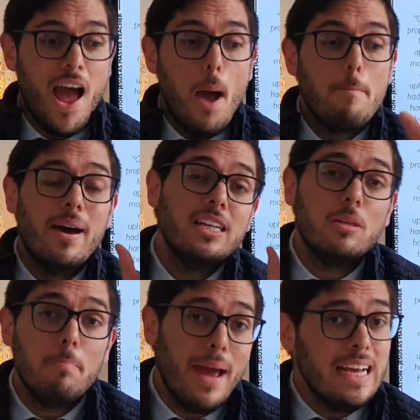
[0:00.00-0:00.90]
But it's
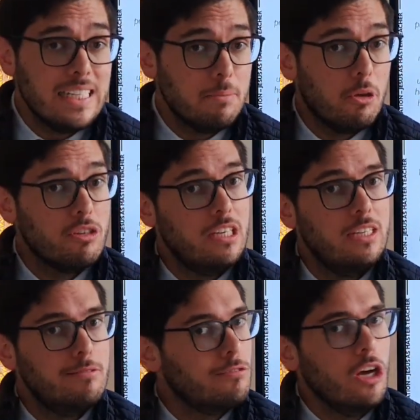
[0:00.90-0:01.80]
amazing because
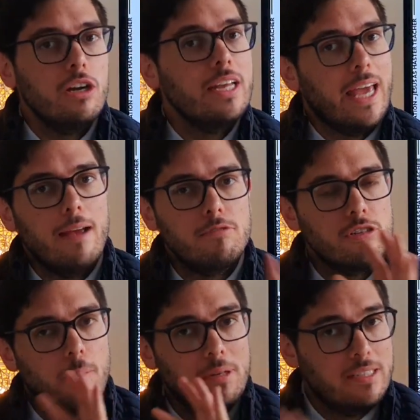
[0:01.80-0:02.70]
he not only came to
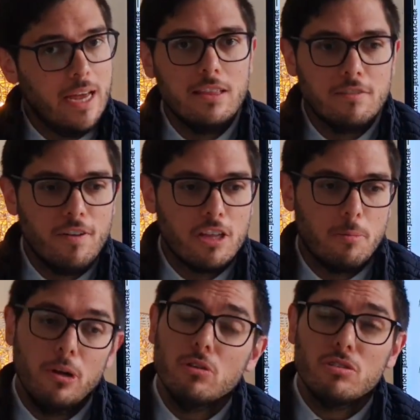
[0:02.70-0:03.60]
represent the Father,
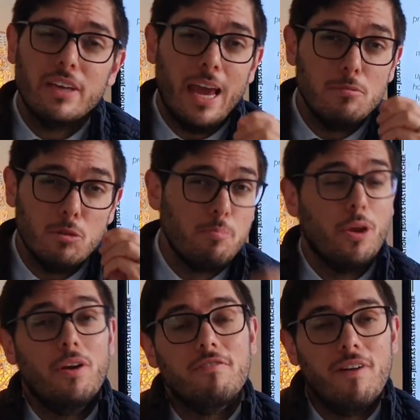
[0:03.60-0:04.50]
but he also came to
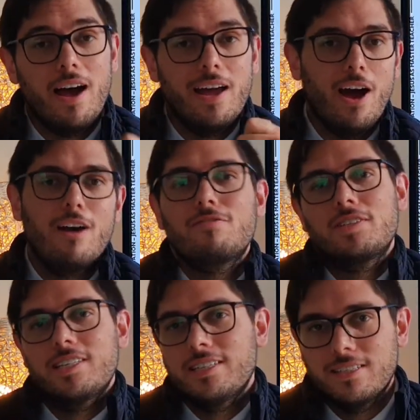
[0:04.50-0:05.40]
purify of
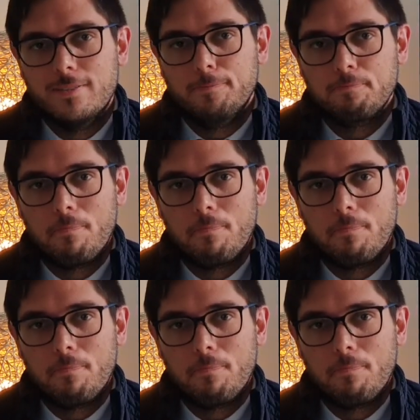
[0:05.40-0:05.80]
sins.